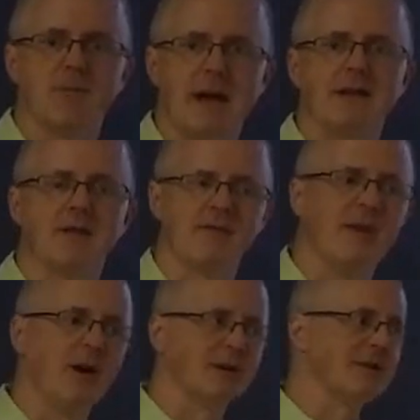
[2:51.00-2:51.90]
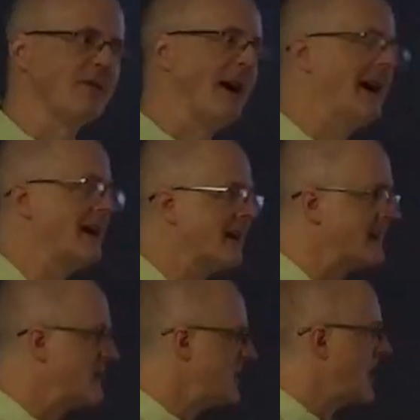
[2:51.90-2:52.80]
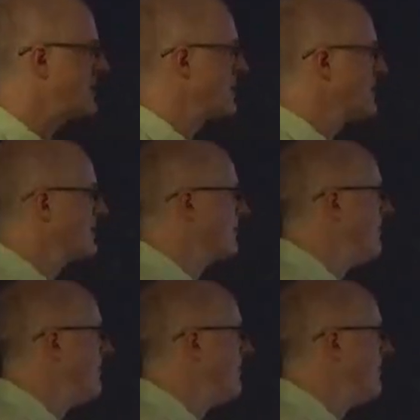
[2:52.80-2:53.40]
are meant to falsify a conjecture